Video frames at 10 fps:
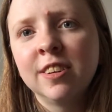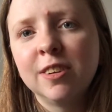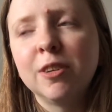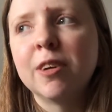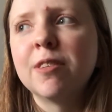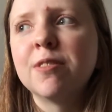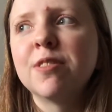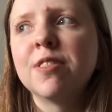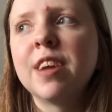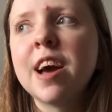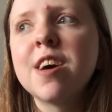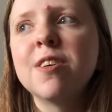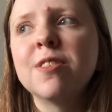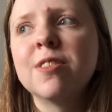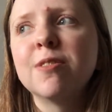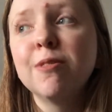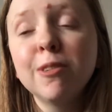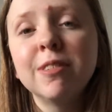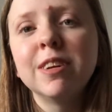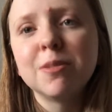you have now
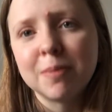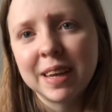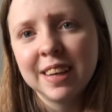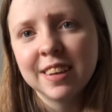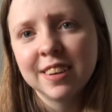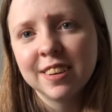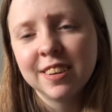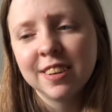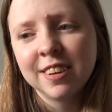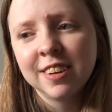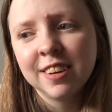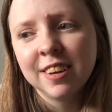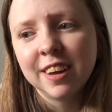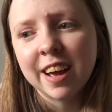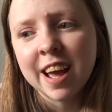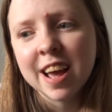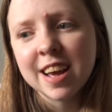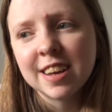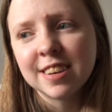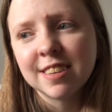ruined me,
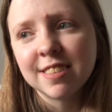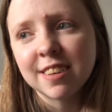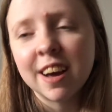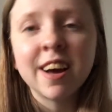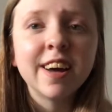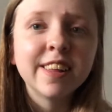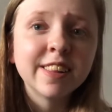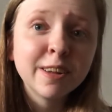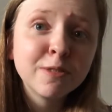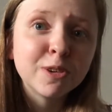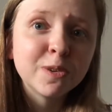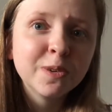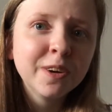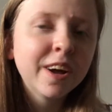and I love you.